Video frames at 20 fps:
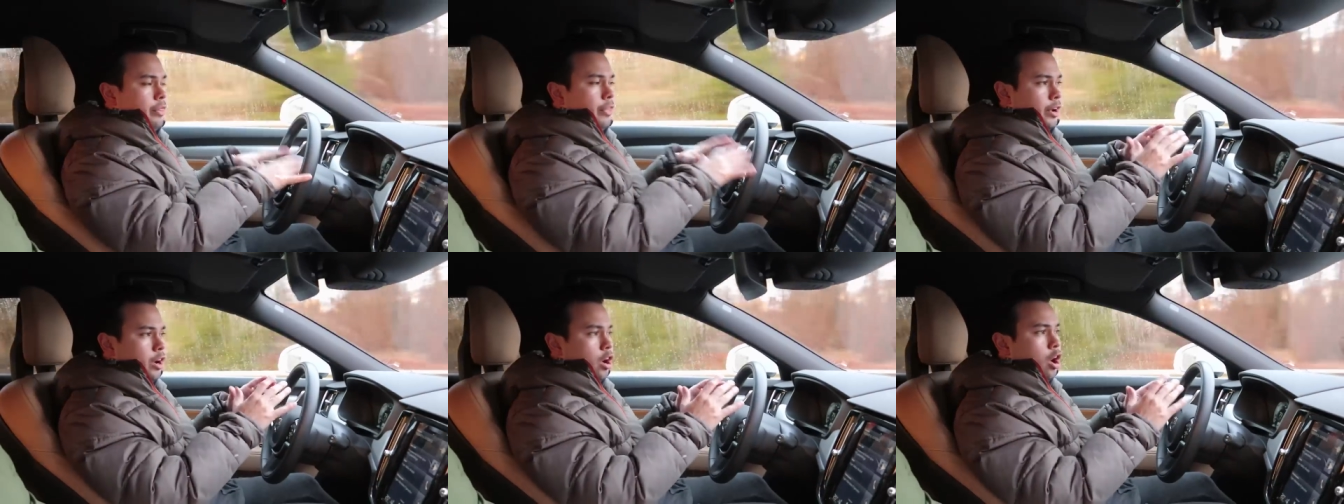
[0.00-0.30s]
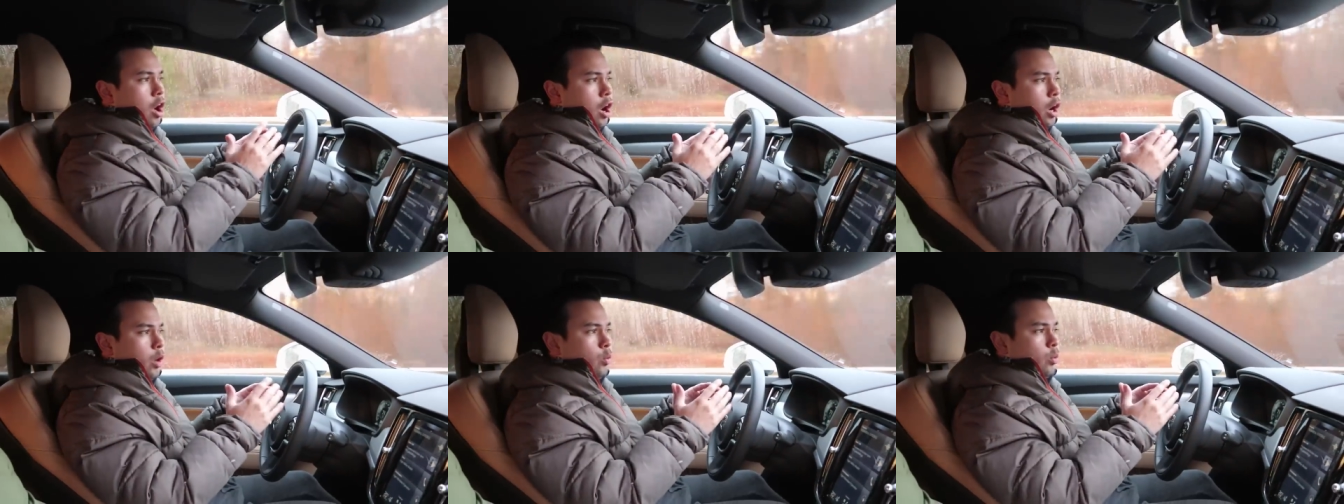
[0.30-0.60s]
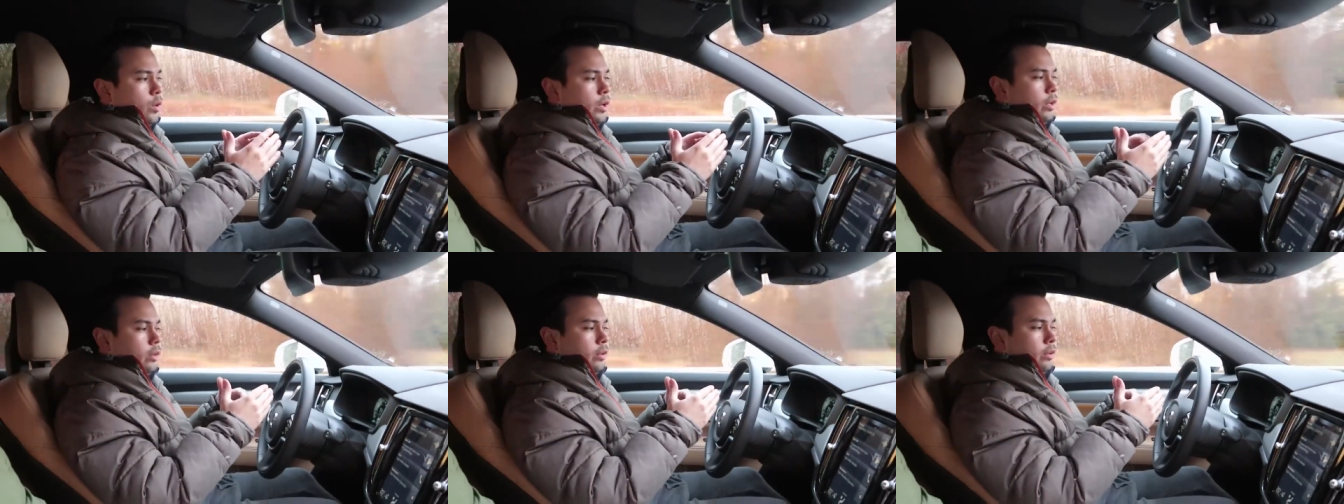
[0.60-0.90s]
the car
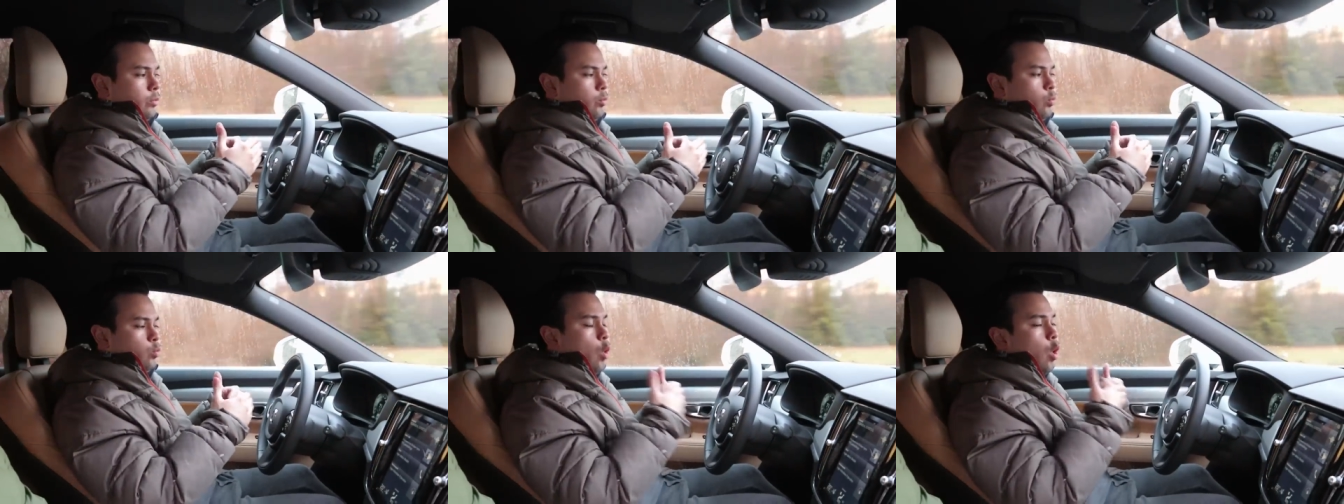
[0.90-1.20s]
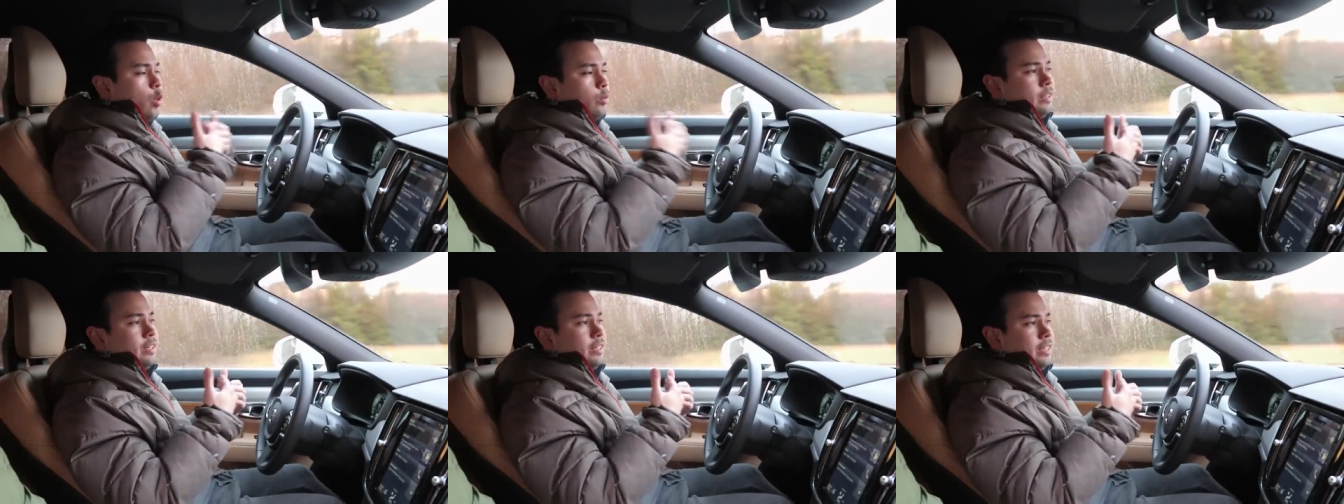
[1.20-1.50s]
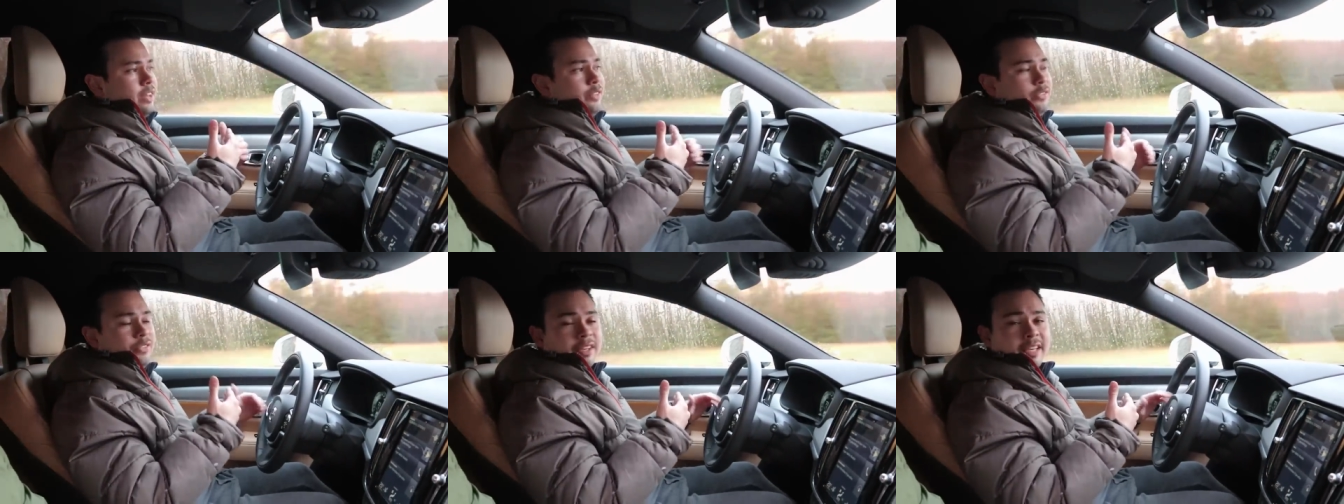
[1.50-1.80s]
will, won't
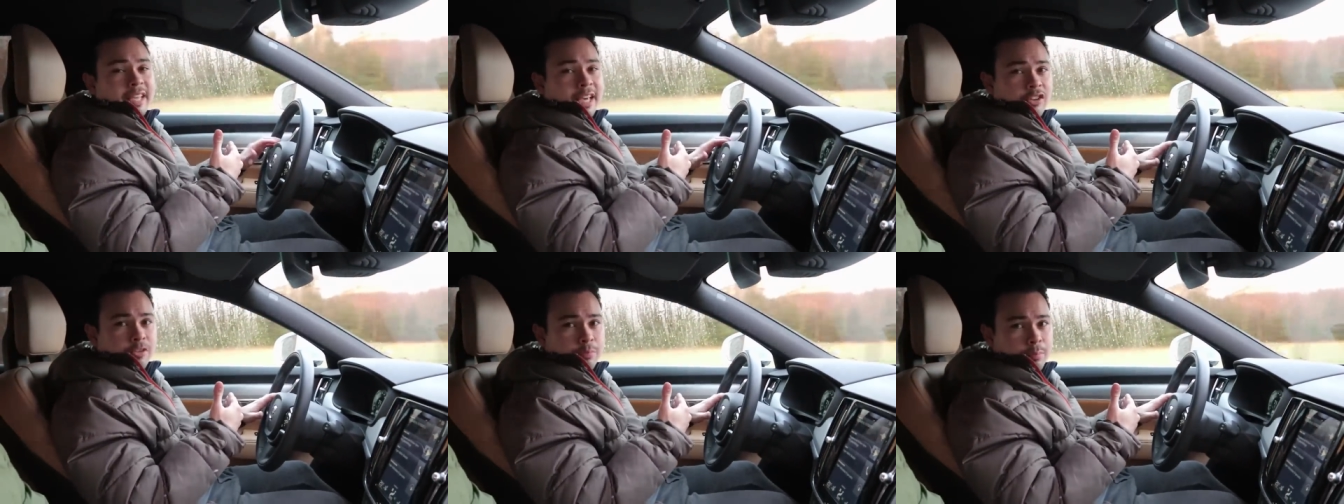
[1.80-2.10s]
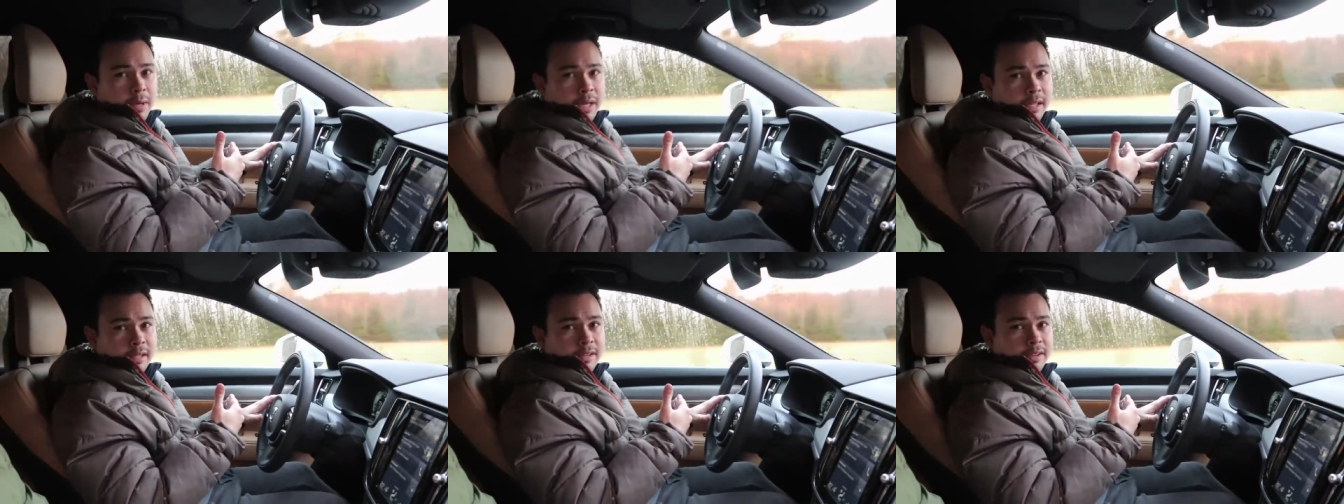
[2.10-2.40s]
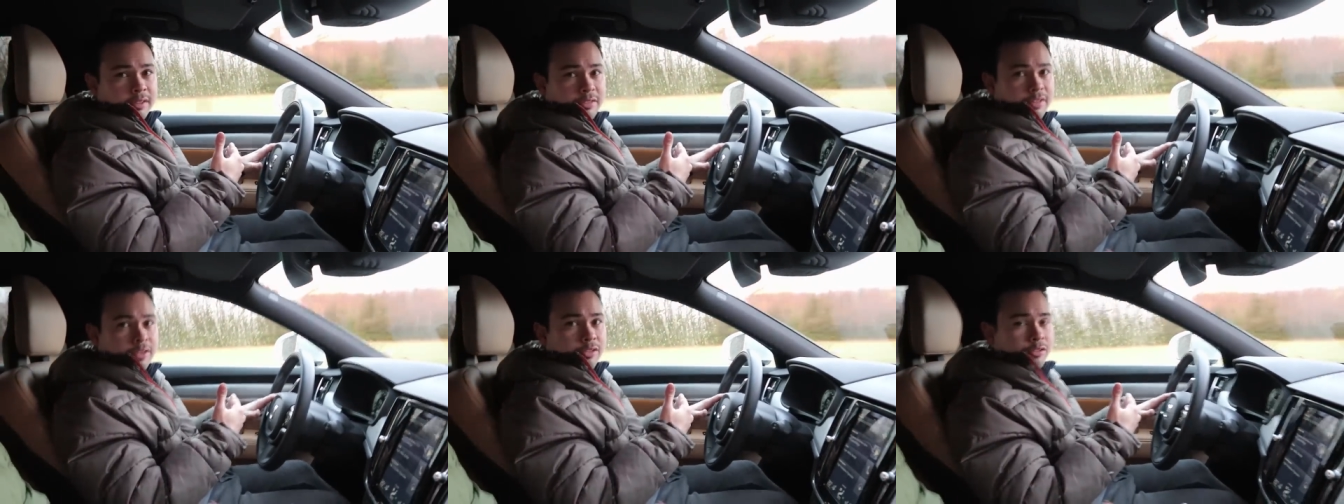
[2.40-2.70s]
disengage Pilot
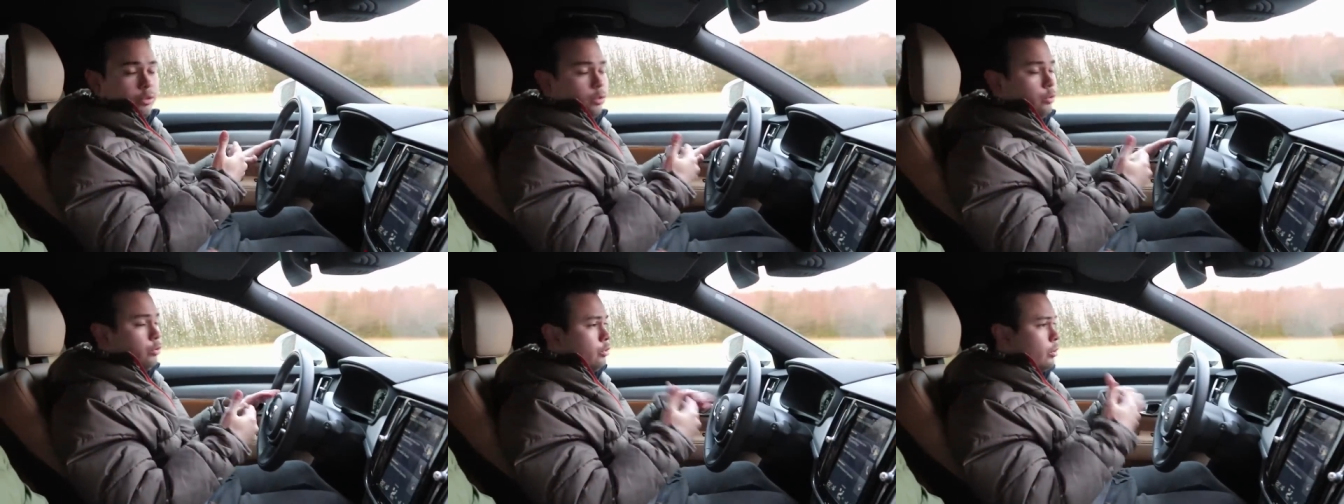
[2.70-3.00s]
Assist two.